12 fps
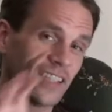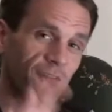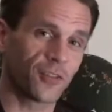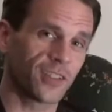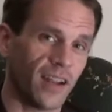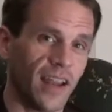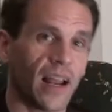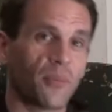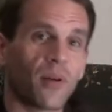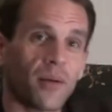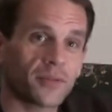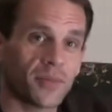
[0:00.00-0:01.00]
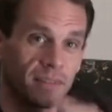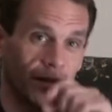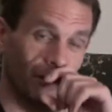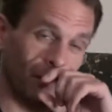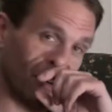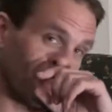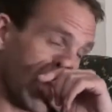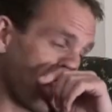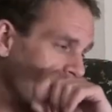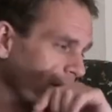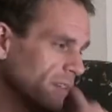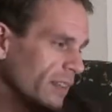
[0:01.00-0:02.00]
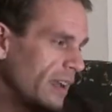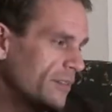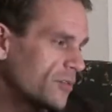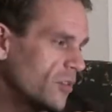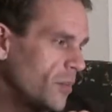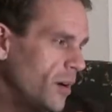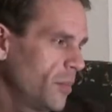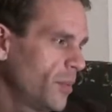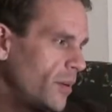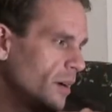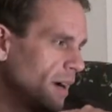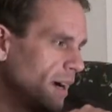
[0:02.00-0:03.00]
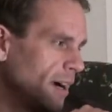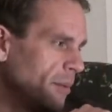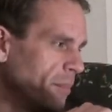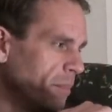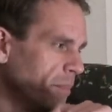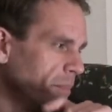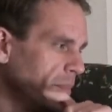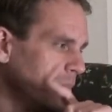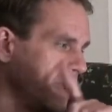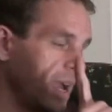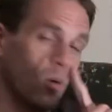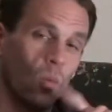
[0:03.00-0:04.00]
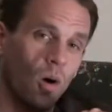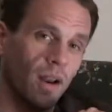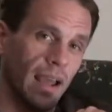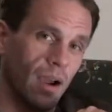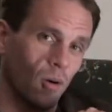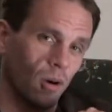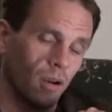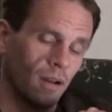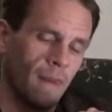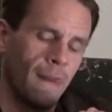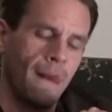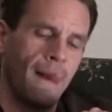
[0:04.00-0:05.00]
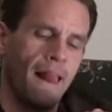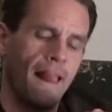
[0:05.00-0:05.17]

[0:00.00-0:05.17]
That's it for tonight. I promised myself I'm going to wrap every live stream up at 1 hour.